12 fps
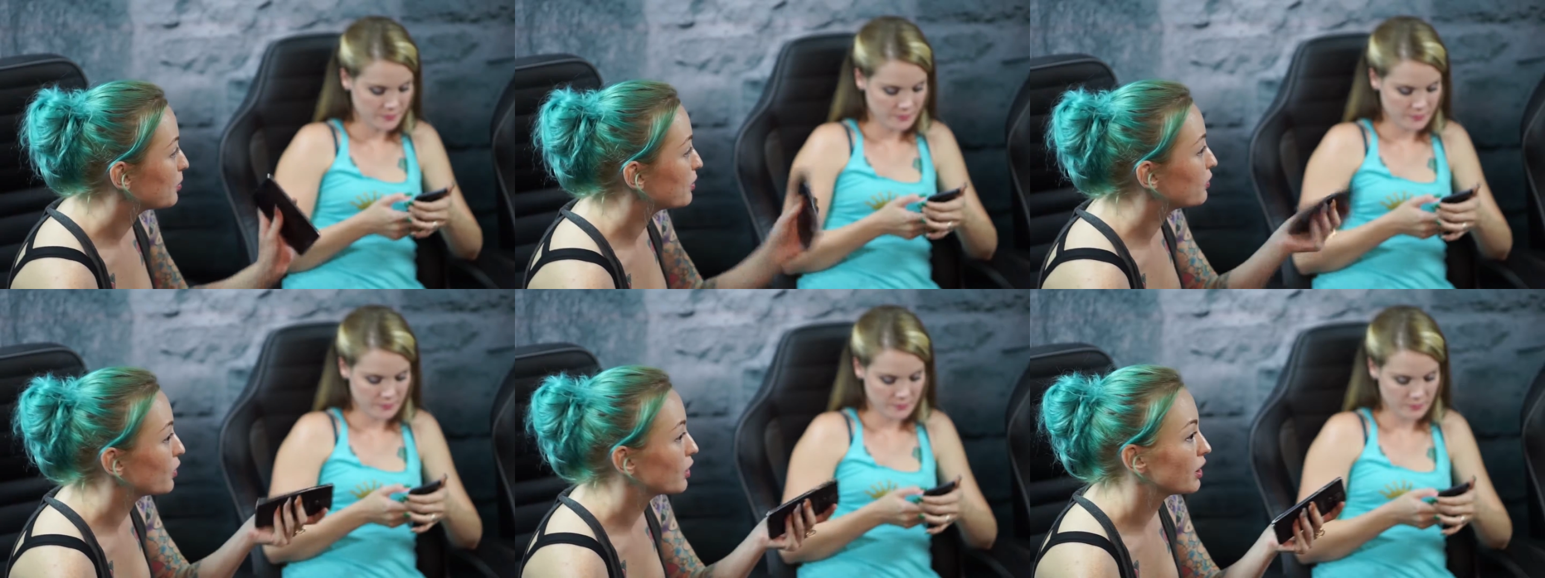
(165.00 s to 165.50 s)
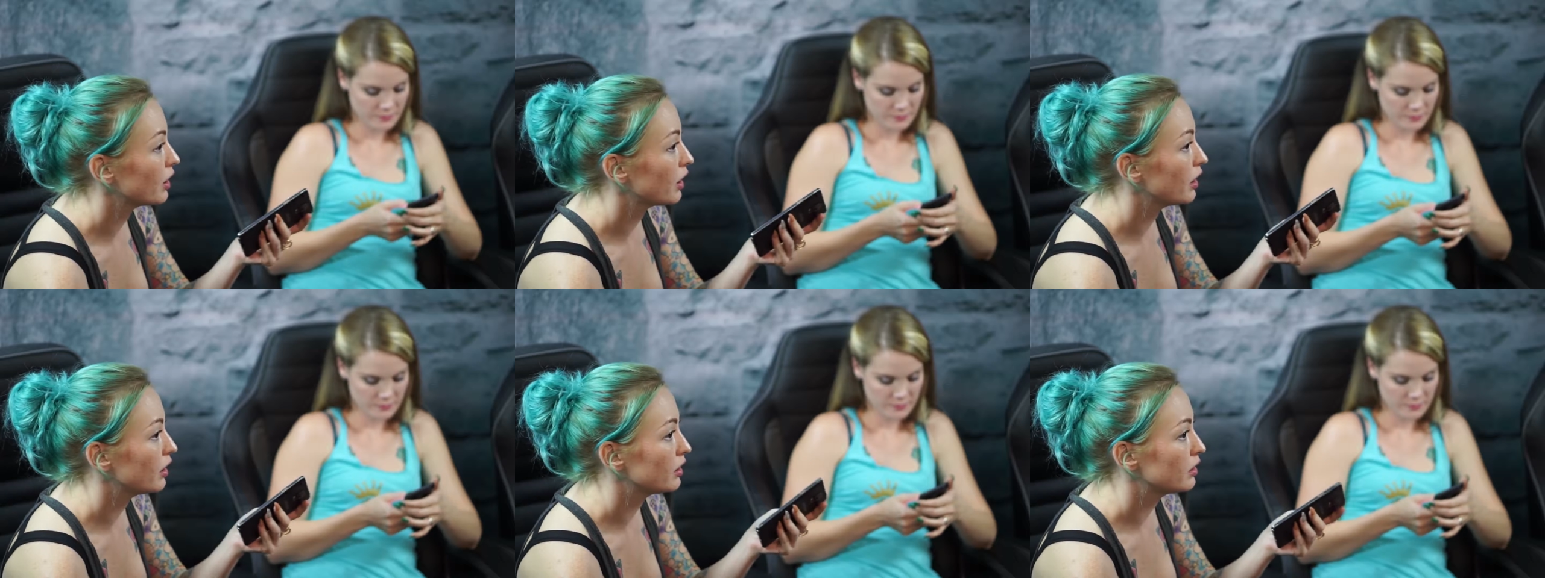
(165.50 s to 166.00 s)

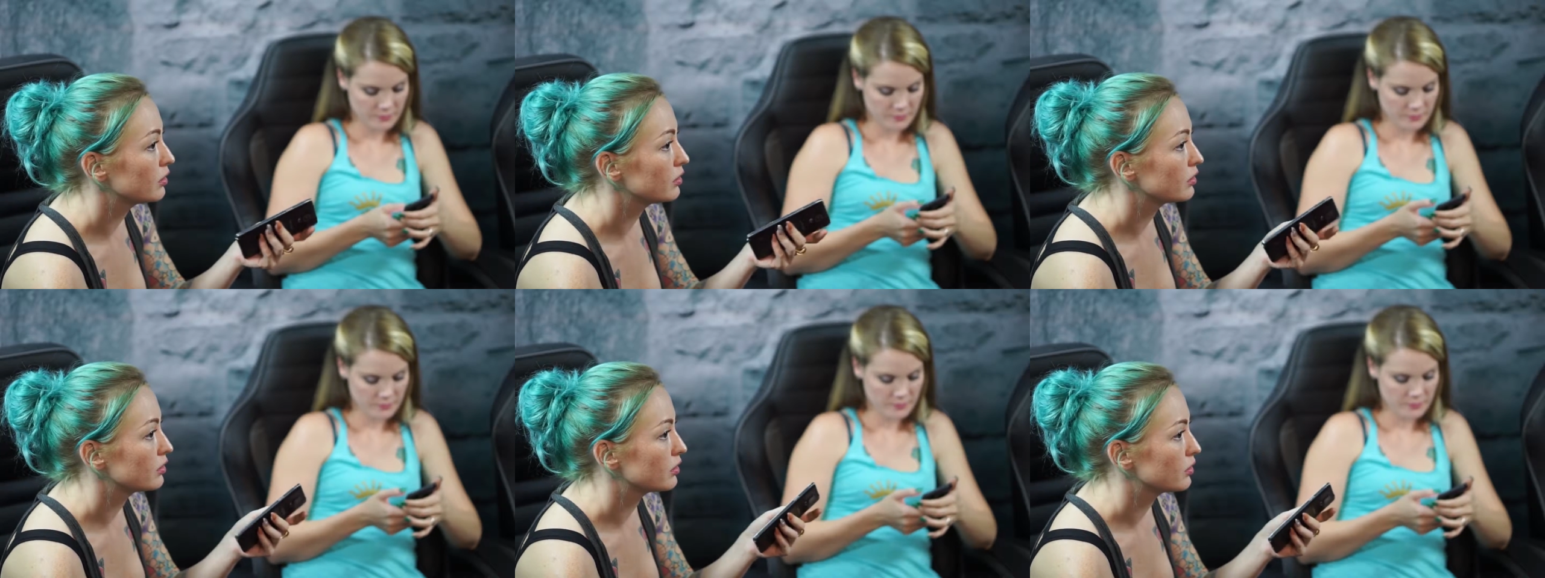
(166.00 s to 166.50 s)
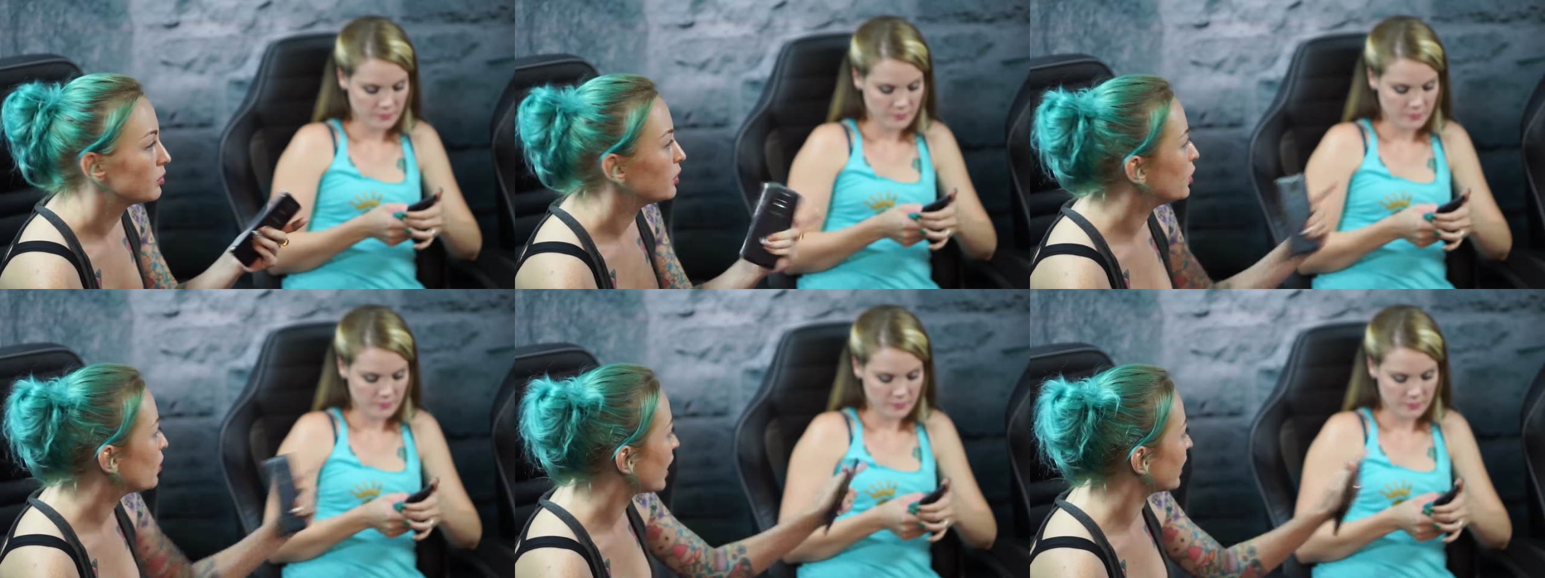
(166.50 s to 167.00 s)
Speaker 1: before
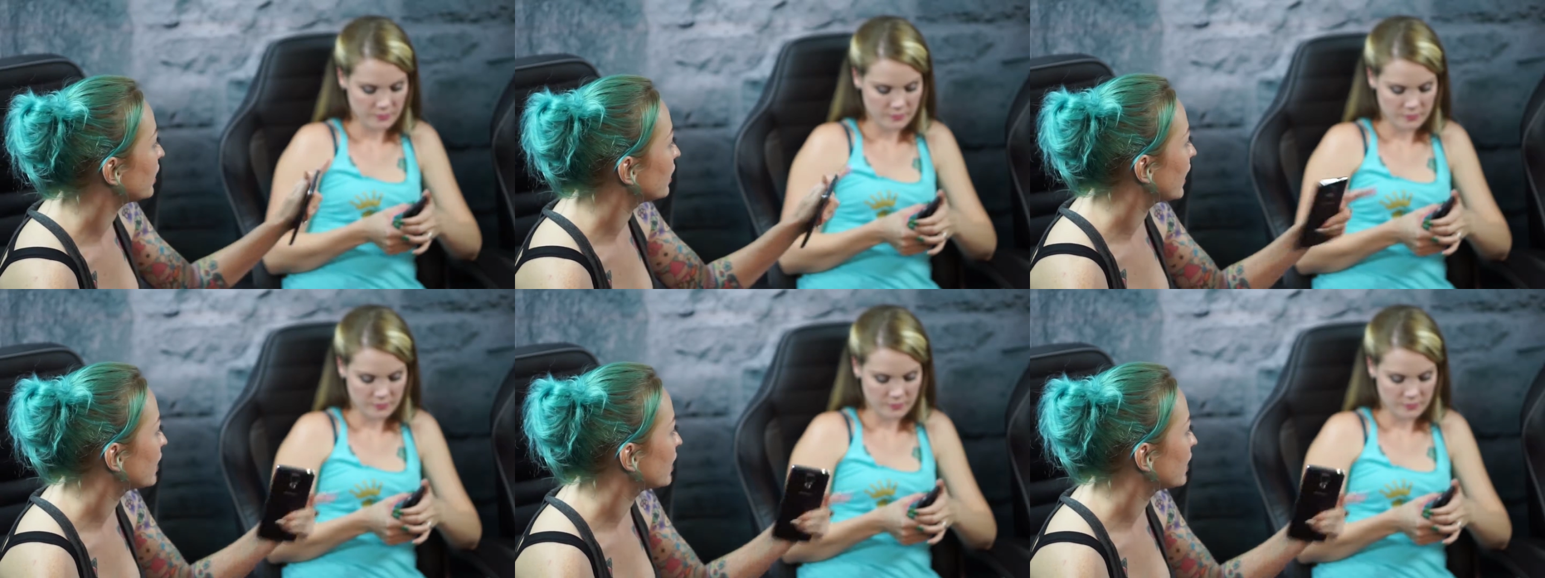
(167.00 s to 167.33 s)
you got here,